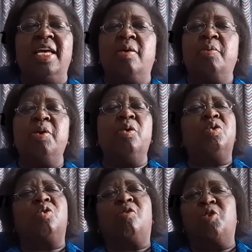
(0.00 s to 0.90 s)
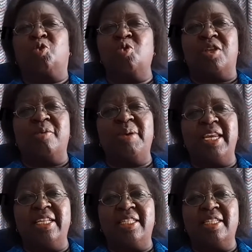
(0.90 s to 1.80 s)
We're not going to talk for 2-3
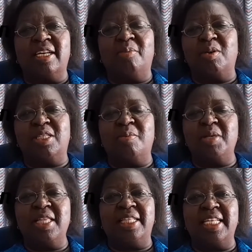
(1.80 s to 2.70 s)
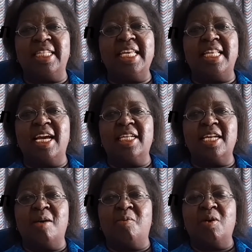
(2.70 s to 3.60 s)
minutes about something that is eating us
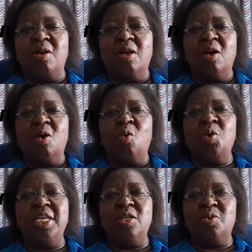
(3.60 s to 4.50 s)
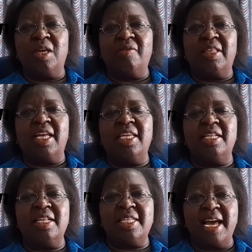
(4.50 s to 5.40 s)
up. We need to give it a
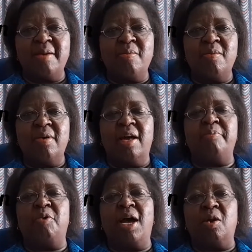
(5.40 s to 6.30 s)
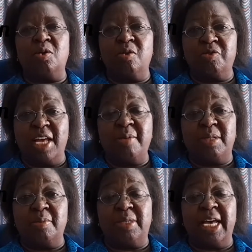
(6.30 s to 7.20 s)
little time, a lot of time
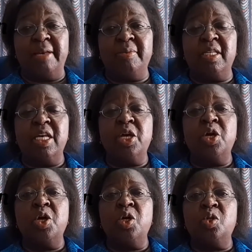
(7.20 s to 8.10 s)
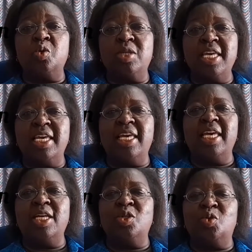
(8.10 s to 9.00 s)
sometimes, to dig
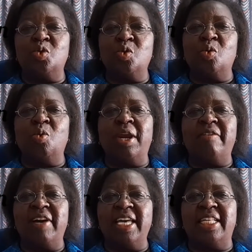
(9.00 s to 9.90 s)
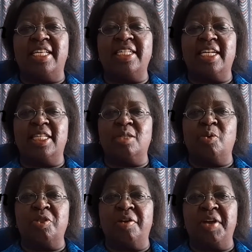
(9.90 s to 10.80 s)
into whatever it is that is
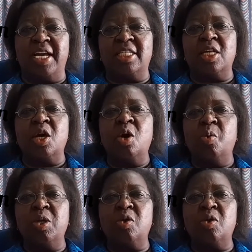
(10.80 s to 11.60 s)
bothering us. I've